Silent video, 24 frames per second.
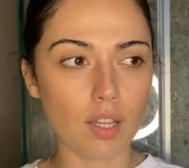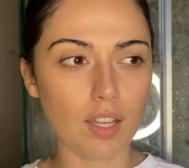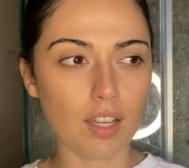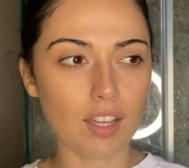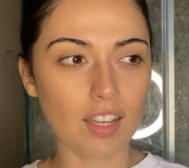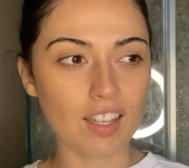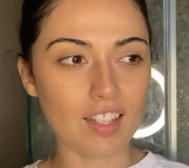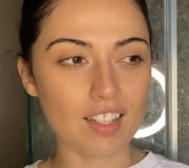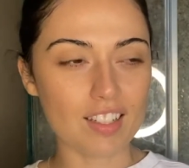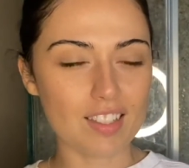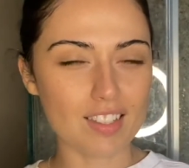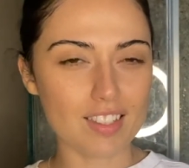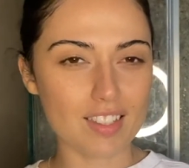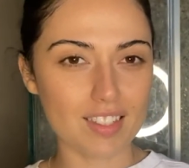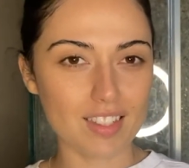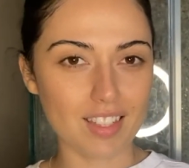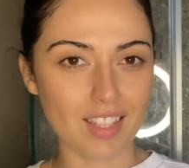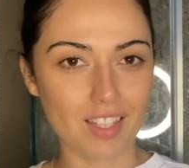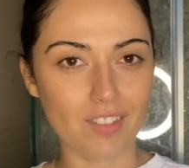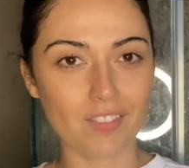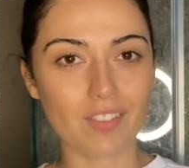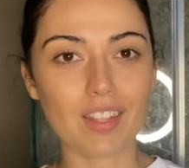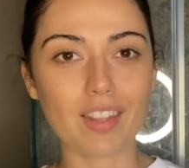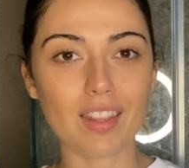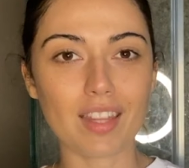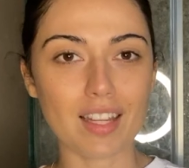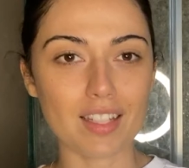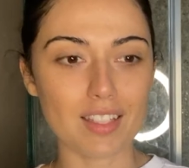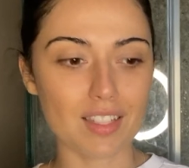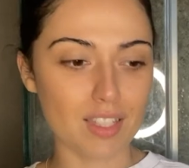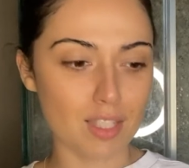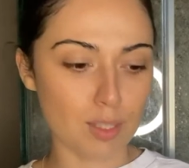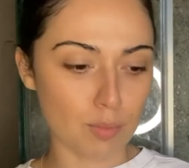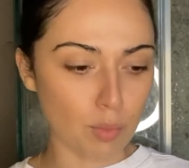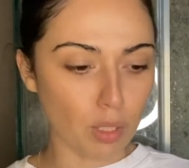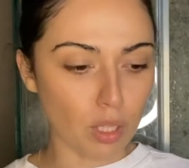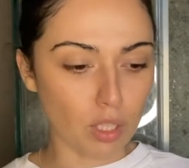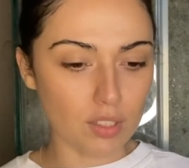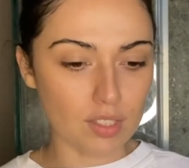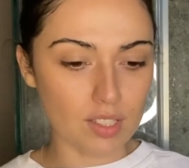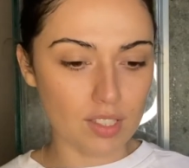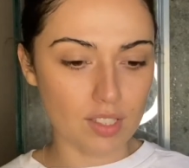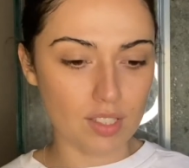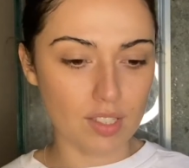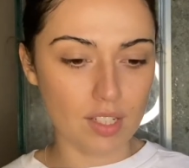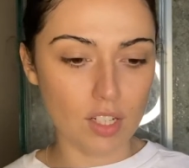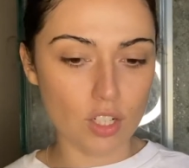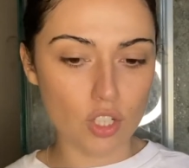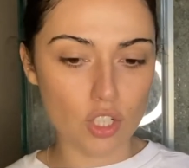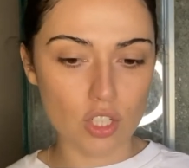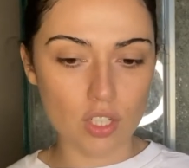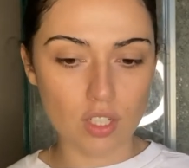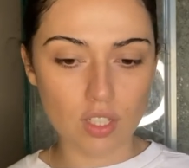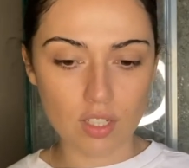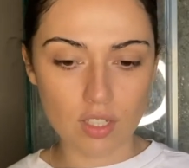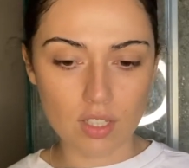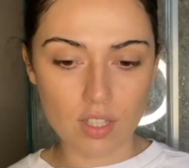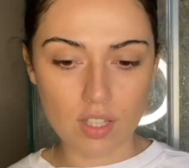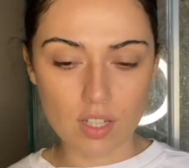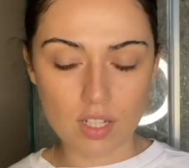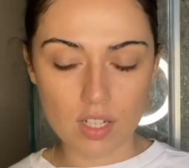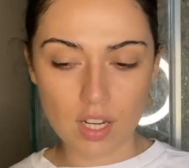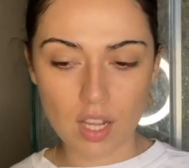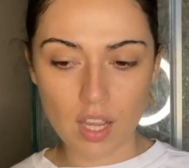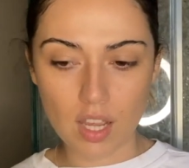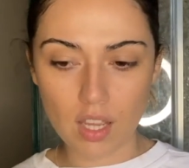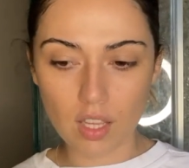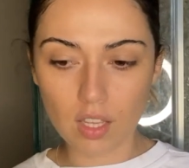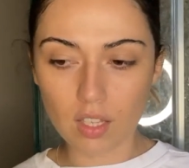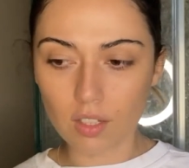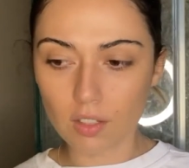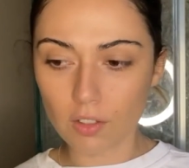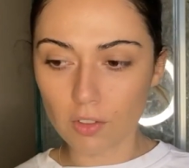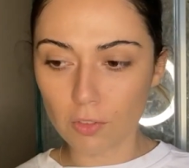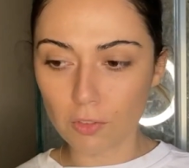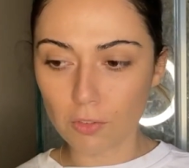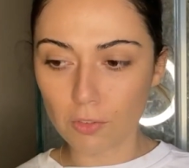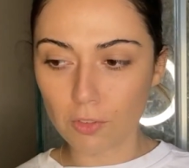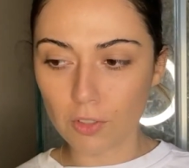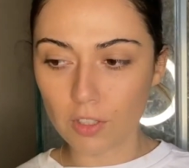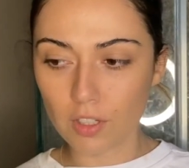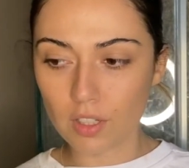And it's even that small distinction in the day of